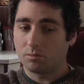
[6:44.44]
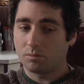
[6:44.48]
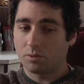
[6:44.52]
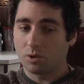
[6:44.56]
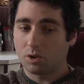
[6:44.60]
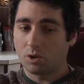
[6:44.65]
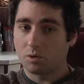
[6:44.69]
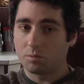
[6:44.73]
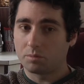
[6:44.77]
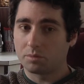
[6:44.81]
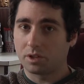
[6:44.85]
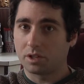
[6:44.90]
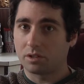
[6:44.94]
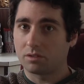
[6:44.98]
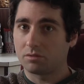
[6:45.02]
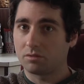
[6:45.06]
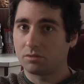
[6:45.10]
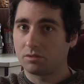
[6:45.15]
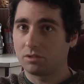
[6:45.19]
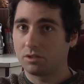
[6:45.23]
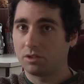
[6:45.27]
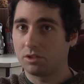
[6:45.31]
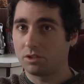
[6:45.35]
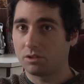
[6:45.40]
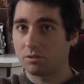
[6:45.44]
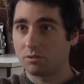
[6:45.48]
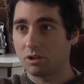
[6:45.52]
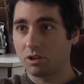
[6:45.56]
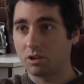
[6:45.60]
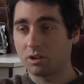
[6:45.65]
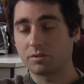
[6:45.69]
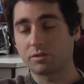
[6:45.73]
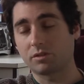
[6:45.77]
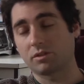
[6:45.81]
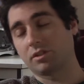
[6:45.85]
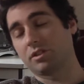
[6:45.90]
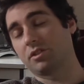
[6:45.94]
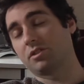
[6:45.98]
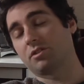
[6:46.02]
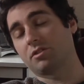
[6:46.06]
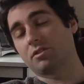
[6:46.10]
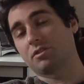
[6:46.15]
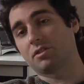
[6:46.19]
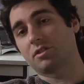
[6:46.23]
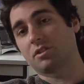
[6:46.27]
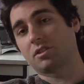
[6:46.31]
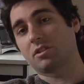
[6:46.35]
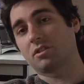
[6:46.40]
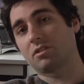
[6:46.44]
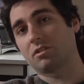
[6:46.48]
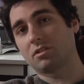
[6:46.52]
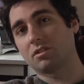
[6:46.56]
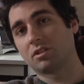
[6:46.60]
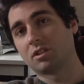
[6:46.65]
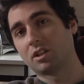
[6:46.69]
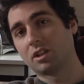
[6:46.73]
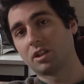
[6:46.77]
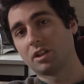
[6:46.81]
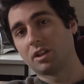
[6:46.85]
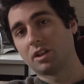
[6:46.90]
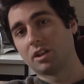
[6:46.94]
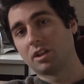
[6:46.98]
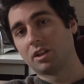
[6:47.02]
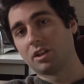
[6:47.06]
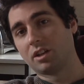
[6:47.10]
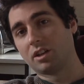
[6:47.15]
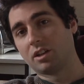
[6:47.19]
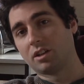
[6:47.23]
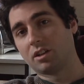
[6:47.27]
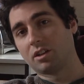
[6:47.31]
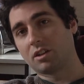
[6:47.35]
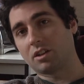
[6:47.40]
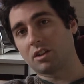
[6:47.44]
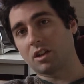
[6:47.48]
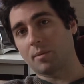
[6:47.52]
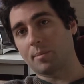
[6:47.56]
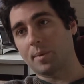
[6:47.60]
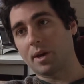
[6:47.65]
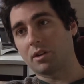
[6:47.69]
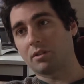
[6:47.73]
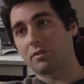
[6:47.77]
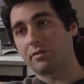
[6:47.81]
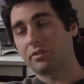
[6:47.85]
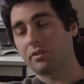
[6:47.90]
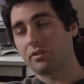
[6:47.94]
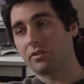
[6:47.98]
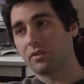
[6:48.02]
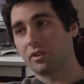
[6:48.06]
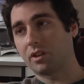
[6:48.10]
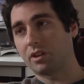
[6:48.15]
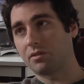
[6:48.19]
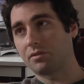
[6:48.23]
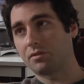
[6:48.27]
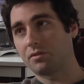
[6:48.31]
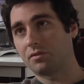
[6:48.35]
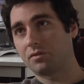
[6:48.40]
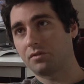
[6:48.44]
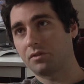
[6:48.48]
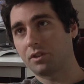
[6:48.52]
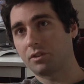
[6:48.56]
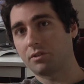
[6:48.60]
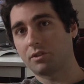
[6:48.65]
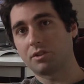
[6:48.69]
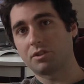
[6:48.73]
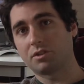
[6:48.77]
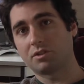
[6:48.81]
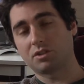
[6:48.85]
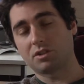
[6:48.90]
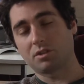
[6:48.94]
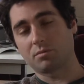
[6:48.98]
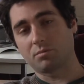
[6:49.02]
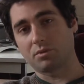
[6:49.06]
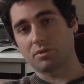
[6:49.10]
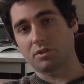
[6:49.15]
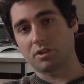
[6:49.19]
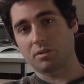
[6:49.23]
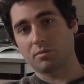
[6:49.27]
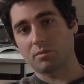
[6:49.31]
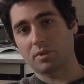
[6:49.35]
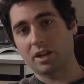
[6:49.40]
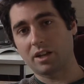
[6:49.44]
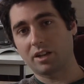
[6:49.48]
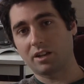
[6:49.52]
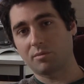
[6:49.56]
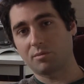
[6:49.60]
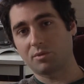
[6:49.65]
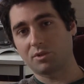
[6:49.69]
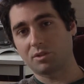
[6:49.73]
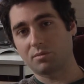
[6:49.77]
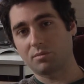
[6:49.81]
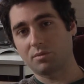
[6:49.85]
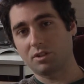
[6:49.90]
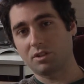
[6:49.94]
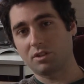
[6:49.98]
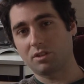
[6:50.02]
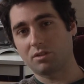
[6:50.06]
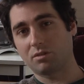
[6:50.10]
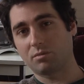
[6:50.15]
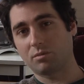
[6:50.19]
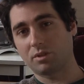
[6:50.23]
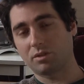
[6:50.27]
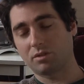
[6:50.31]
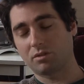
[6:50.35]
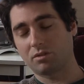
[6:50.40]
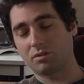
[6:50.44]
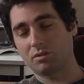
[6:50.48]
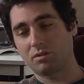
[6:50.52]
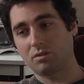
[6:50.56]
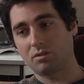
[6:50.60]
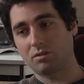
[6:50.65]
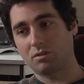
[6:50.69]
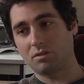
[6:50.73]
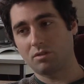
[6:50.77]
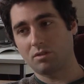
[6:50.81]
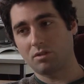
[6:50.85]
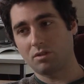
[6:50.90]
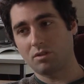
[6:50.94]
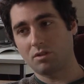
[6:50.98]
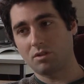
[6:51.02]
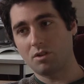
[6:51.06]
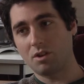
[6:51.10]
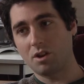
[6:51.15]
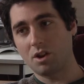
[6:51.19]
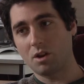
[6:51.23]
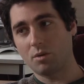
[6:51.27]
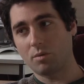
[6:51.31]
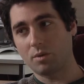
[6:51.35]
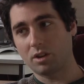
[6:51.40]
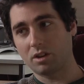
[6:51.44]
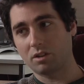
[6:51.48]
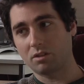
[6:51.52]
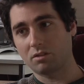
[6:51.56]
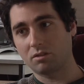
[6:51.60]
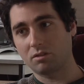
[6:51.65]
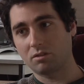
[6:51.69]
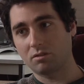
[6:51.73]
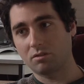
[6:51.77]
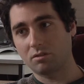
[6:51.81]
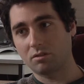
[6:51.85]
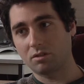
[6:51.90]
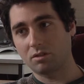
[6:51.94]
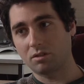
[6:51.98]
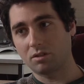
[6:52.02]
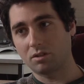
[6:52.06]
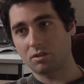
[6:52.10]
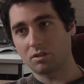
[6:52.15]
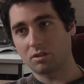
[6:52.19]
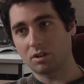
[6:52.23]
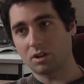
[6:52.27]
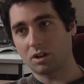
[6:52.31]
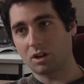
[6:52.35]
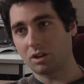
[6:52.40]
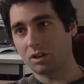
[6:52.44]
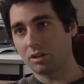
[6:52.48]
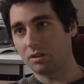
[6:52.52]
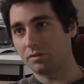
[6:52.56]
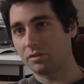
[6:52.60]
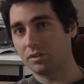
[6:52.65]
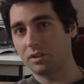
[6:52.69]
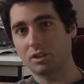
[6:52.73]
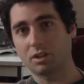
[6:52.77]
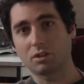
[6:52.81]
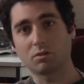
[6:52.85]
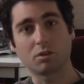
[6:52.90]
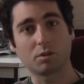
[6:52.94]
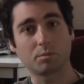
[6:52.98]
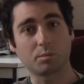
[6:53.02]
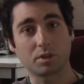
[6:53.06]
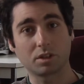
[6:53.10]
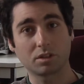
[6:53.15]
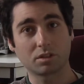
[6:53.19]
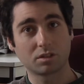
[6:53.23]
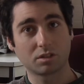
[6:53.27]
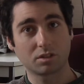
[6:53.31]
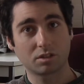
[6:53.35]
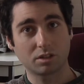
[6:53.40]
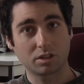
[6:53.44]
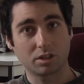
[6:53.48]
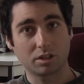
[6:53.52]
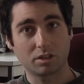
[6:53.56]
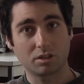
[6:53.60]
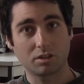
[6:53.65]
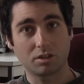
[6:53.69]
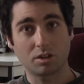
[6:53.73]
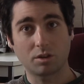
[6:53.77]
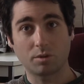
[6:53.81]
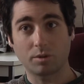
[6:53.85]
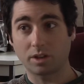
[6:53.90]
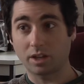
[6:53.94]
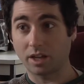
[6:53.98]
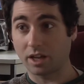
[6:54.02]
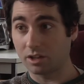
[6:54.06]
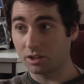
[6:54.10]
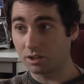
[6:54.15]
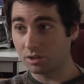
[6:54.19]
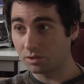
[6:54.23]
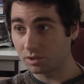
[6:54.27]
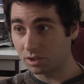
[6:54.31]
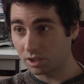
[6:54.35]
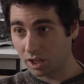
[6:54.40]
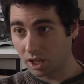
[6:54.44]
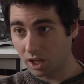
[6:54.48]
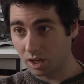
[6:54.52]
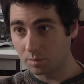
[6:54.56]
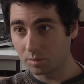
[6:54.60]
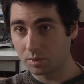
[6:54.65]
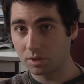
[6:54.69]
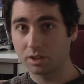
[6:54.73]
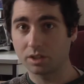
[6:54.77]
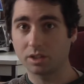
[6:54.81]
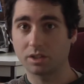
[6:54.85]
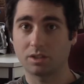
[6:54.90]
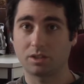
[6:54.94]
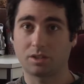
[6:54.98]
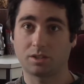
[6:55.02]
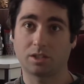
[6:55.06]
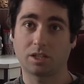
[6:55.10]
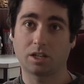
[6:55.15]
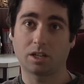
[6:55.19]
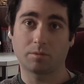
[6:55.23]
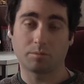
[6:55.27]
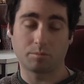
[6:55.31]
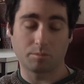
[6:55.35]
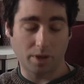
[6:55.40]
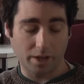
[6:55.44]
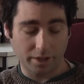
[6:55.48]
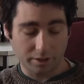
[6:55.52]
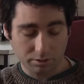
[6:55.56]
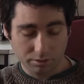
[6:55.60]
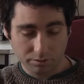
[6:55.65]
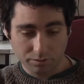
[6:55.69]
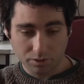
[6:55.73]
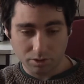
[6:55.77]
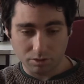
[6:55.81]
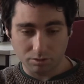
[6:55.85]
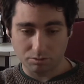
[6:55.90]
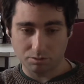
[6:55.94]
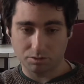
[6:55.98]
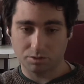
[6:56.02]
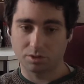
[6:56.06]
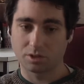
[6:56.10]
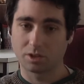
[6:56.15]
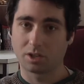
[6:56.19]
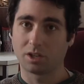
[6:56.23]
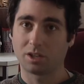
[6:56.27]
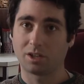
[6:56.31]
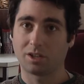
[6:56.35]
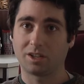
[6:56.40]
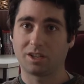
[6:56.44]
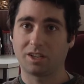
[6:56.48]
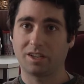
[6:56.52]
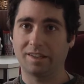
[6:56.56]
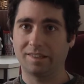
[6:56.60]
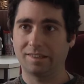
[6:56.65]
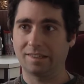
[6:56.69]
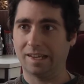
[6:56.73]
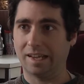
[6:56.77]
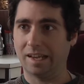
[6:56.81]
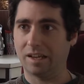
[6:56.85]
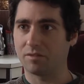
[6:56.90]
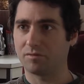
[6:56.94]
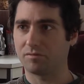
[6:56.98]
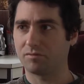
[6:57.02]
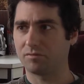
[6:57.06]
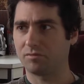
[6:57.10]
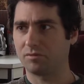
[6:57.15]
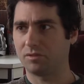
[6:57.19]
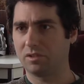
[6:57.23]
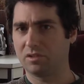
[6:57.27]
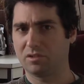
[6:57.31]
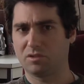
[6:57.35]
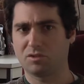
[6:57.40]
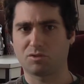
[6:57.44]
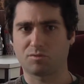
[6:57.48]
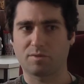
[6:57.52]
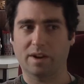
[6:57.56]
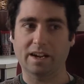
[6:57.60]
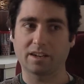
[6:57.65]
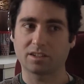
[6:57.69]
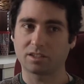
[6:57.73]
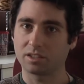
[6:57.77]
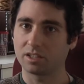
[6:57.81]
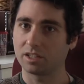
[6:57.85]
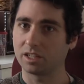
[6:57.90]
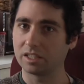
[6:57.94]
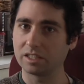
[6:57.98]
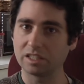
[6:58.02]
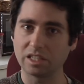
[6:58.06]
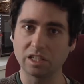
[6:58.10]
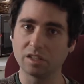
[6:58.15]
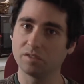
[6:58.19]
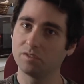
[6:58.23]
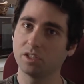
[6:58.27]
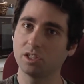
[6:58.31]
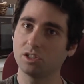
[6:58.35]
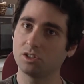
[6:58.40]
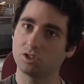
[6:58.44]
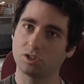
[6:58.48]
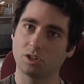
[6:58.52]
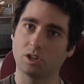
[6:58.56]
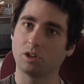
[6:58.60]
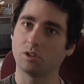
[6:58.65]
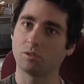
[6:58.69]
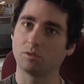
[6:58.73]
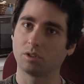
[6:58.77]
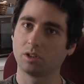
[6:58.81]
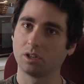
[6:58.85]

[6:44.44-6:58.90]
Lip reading: hope that all of our interns can come out of their internship at Amherst Media with knowing all of the equipment and knowing how to use a camera and to set up microphones and to have directed a TV show